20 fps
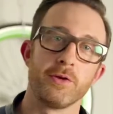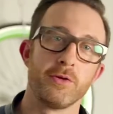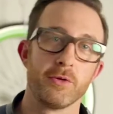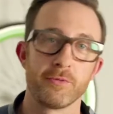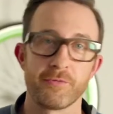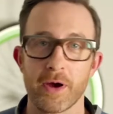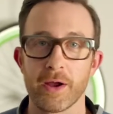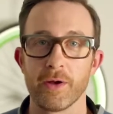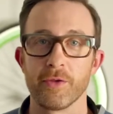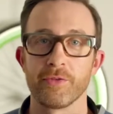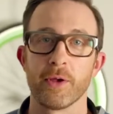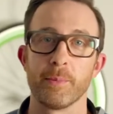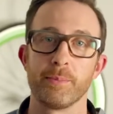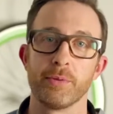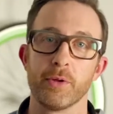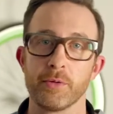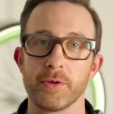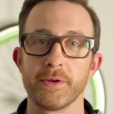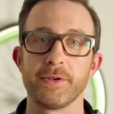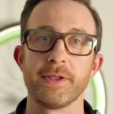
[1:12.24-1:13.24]
your file's
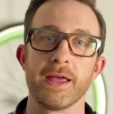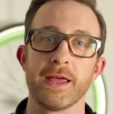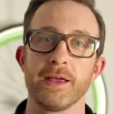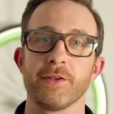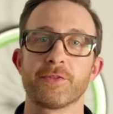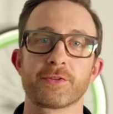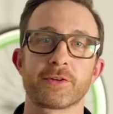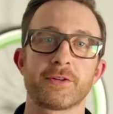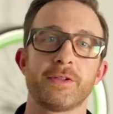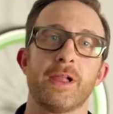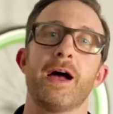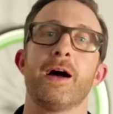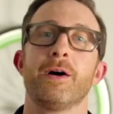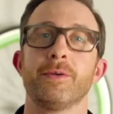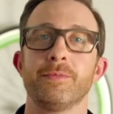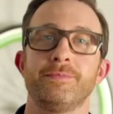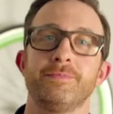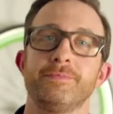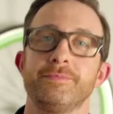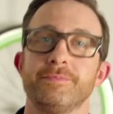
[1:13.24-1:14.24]
uploaded to Acer Cloud.
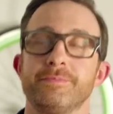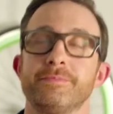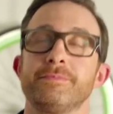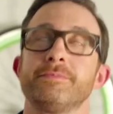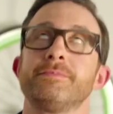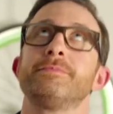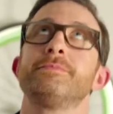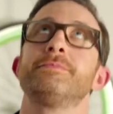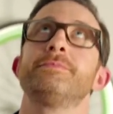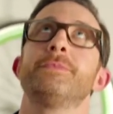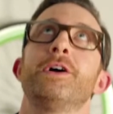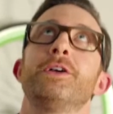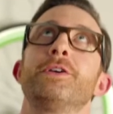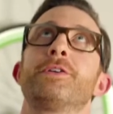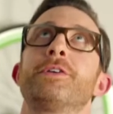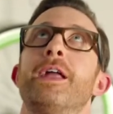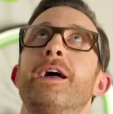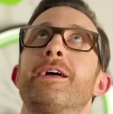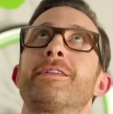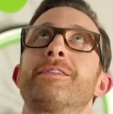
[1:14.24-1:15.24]
Now you
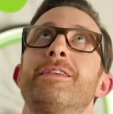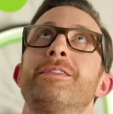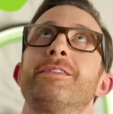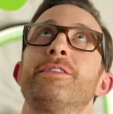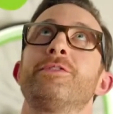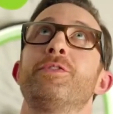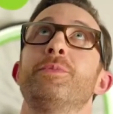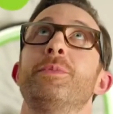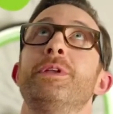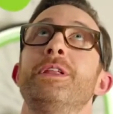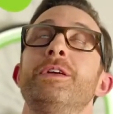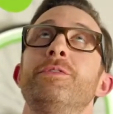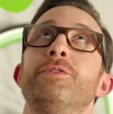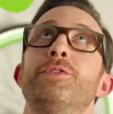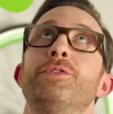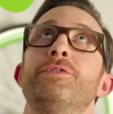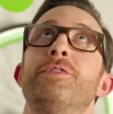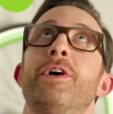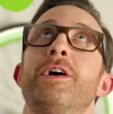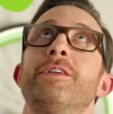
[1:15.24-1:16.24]
can access it from any of your
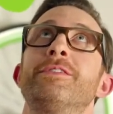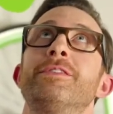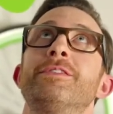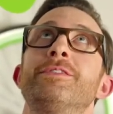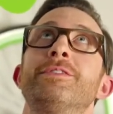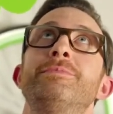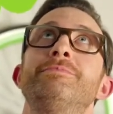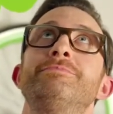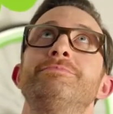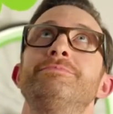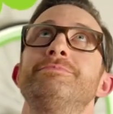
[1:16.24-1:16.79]
devices.